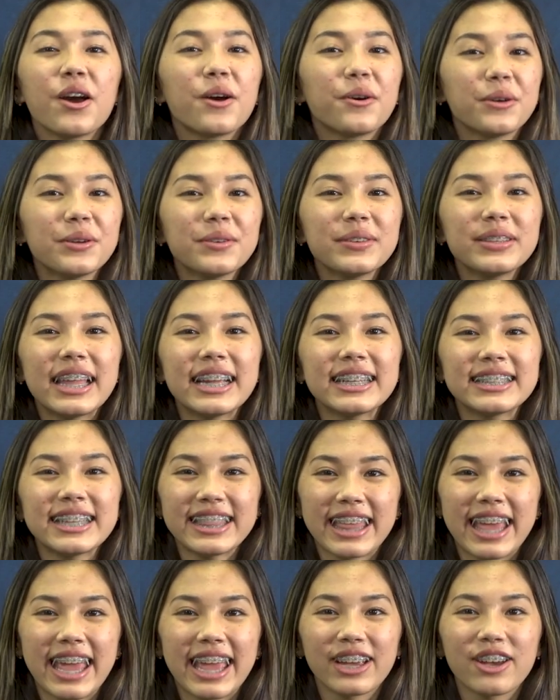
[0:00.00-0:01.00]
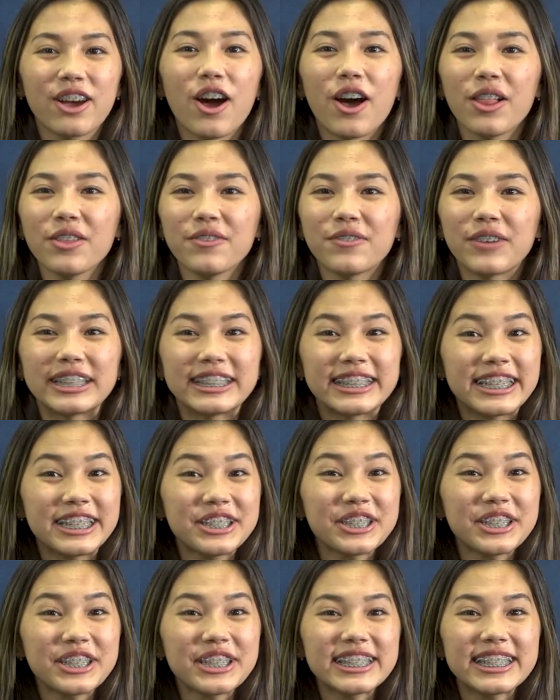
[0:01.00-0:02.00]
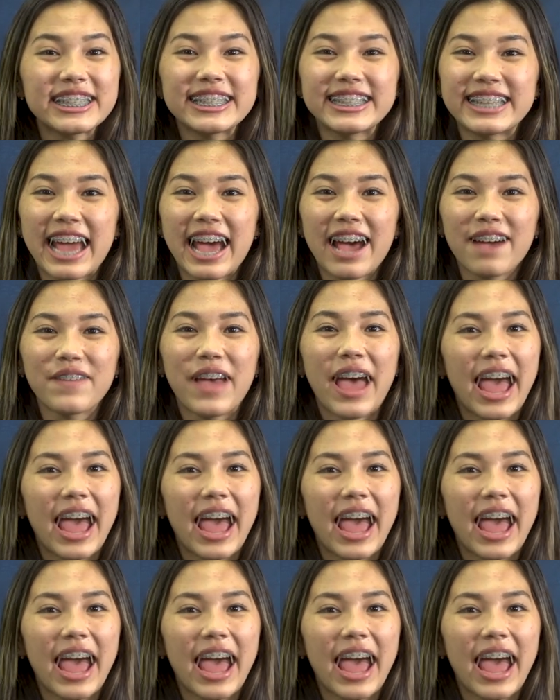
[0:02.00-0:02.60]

we would like to thank all of our teachers, staff,